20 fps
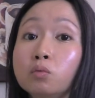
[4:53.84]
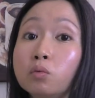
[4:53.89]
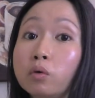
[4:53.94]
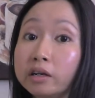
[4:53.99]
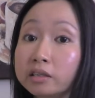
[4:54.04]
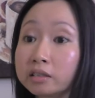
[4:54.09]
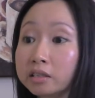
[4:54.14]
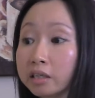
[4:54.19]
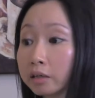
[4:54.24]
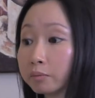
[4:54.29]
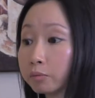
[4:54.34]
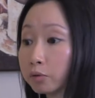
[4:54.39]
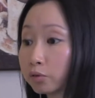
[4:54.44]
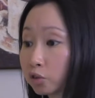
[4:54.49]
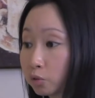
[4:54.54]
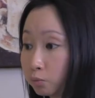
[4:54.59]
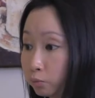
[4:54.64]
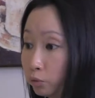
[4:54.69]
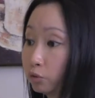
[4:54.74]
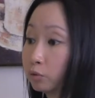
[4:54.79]
1
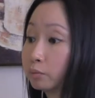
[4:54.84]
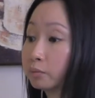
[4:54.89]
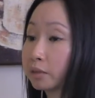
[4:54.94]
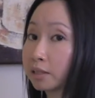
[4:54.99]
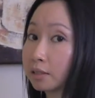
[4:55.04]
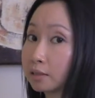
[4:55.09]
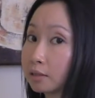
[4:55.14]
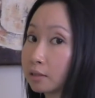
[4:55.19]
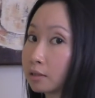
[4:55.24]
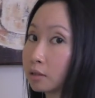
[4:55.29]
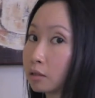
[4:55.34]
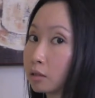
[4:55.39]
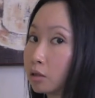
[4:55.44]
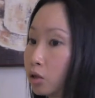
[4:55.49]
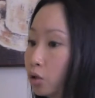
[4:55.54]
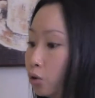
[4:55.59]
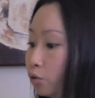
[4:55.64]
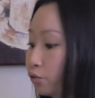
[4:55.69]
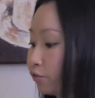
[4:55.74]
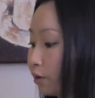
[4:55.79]
tablespoon because this is a
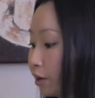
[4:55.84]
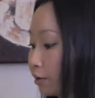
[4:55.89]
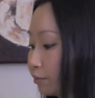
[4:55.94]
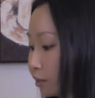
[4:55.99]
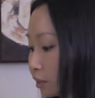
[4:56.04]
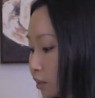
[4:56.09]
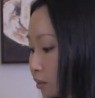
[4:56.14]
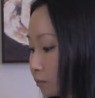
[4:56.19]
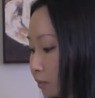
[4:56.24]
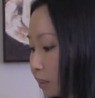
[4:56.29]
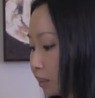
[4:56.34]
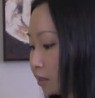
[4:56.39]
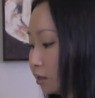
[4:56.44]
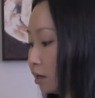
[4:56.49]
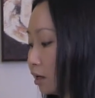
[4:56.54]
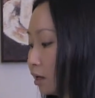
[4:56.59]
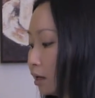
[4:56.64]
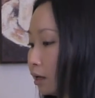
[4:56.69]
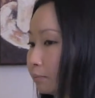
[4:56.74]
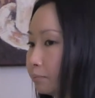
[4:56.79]
low-fat recipe.
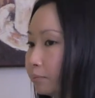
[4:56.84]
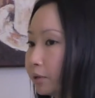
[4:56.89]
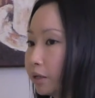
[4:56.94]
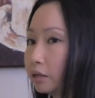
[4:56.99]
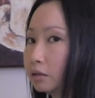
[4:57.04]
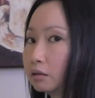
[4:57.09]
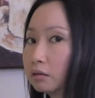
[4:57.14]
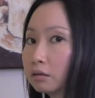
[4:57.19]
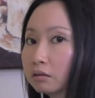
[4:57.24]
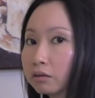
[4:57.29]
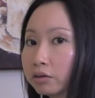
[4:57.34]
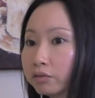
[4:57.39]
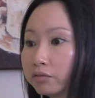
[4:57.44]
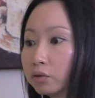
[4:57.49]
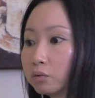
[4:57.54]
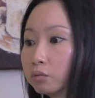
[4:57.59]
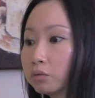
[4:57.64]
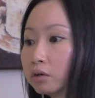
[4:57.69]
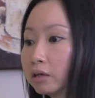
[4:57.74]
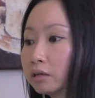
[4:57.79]
But, you know, if
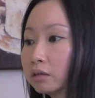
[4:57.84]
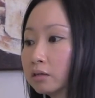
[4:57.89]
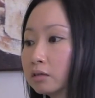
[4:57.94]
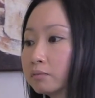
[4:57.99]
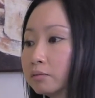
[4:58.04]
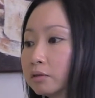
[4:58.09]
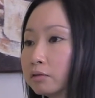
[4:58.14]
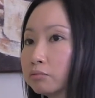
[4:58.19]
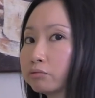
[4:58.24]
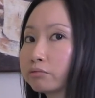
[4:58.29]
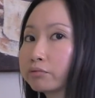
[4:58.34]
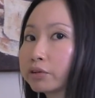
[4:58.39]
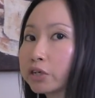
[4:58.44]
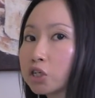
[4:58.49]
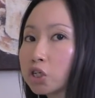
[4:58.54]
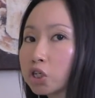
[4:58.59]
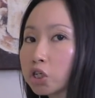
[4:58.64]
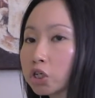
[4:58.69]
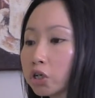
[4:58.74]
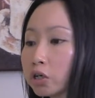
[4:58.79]
you want it to be
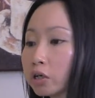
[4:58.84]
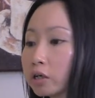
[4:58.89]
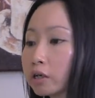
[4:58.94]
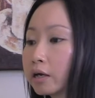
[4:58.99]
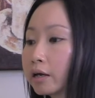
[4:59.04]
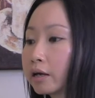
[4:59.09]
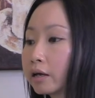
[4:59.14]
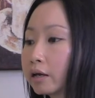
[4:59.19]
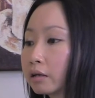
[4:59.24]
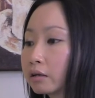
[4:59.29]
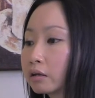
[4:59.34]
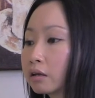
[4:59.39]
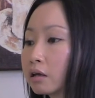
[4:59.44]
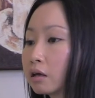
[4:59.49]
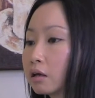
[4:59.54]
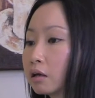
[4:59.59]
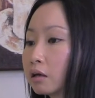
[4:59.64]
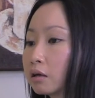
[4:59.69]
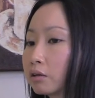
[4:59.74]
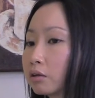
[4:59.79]
richer and
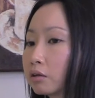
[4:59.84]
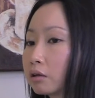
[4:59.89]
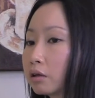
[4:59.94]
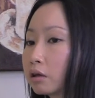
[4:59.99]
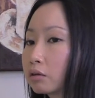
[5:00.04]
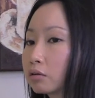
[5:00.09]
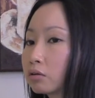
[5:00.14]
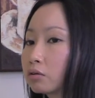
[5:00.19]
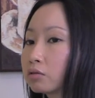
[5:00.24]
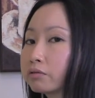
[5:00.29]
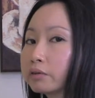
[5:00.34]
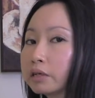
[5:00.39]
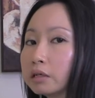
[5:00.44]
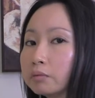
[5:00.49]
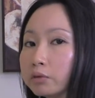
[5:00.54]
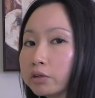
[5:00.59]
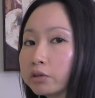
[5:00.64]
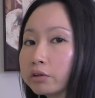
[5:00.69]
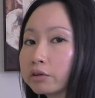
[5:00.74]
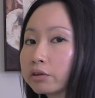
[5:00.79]

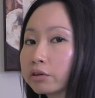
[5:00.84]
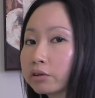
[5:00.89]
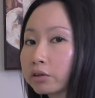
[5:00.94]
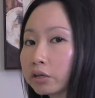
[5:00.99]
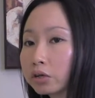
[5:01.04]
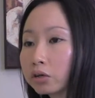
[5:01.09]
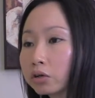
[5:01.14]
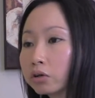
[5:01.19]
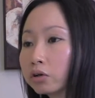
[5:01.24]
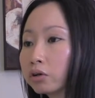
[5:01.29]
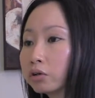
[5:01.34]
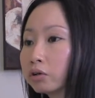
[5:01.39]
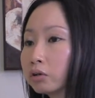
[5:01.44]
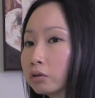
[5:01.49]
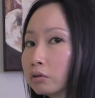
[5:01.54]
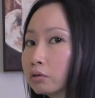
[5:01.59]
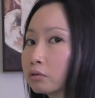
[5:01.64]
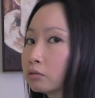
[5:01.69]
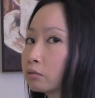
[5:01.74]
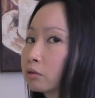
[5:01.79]
creamier and thicker, you
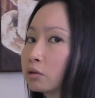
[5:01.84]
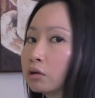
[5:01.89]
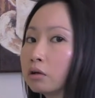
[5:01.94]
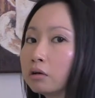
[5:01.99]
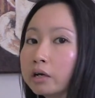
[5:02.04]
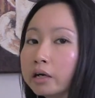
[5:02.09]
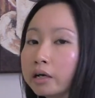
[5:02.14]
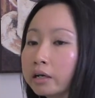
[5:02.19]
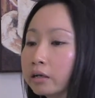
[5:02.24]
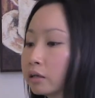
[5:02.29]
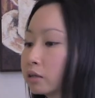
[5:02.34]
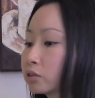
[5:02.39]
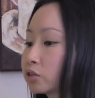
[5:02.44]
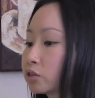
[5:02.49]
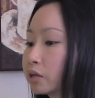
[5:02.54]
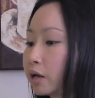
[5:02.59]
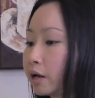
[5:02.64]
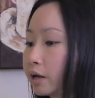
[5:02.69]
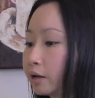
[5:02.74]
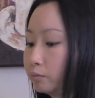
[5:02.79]
know, go ahead and
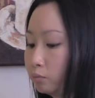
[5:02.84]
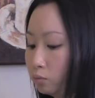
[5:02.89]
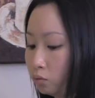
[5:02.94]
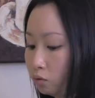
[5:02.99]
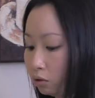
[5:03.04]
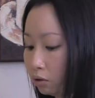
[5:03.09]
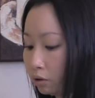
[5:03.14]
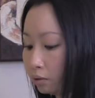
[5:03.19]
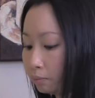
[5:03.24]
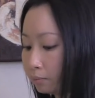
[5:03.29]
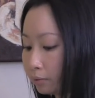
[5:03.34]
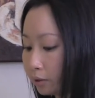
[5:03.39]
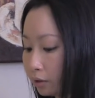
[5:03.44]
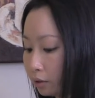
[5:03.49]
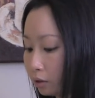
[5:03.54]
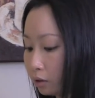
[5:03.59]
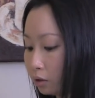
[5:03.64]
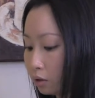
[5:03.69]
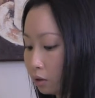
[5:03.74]
just add more. But